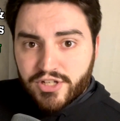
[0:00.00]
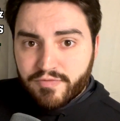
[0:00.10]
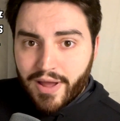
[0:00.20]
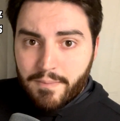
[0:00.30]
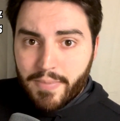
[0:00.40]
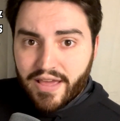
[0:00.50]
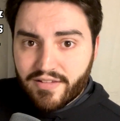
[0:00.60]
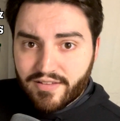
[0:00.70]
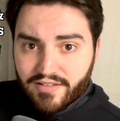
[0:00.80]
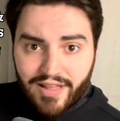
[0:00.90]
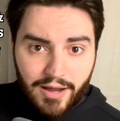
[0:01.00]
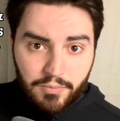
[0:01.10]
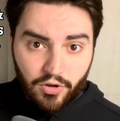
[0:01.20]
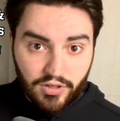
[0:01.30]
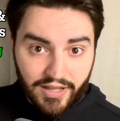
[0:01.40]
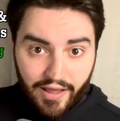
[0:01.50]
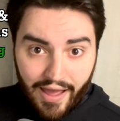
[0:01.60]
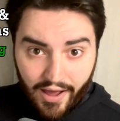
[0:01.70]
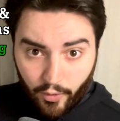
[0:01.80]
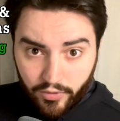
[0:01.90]
my bass is that pulling
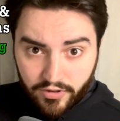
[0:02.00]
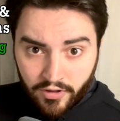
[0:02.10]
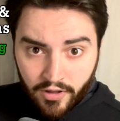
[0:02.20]
out,